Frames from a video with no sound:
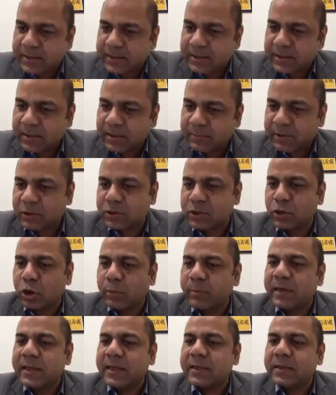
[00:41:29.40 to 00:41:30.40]
area, because
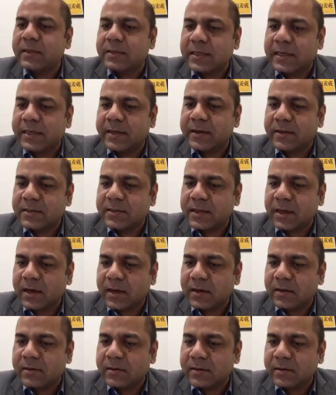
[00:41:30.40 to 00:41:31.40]
normally the cylinders
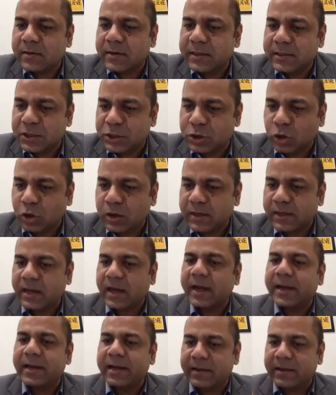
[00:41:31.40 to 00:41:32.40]
are installed at
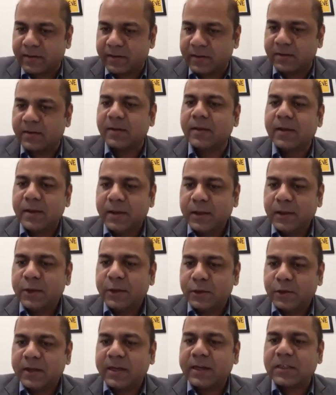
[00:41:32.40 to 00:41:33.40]
high level.
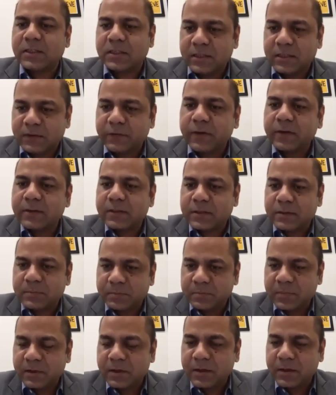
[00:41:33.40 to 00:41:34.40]
That is his first
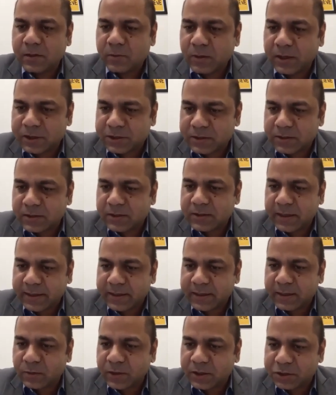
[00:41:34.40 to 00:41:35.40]
question. The
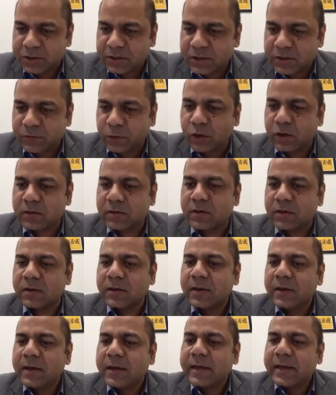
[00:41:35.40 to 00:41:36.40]
second question is for
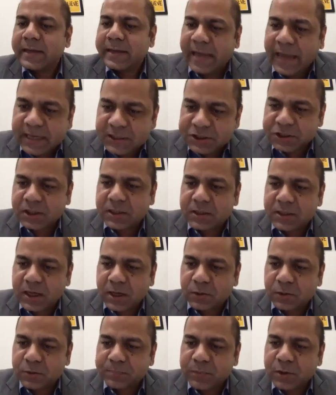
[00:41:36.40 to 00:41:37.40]
the gas
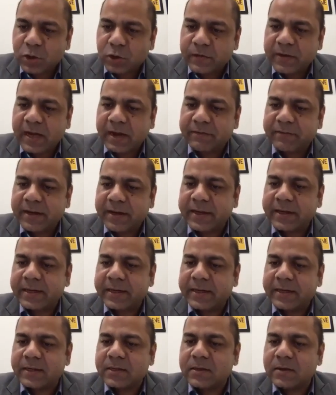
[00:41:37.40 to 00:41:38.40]
shutdown. Do we have
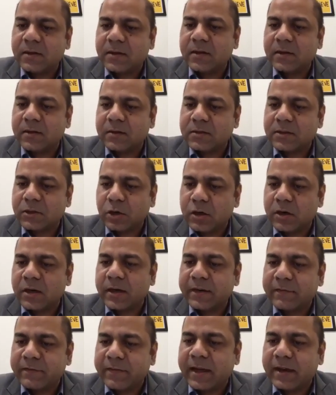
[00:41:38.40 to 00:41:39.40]
dedicated
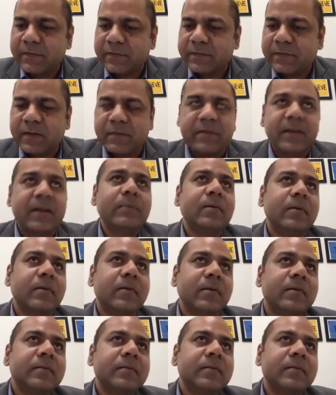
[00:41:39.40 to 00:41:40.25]
solenoid valve available?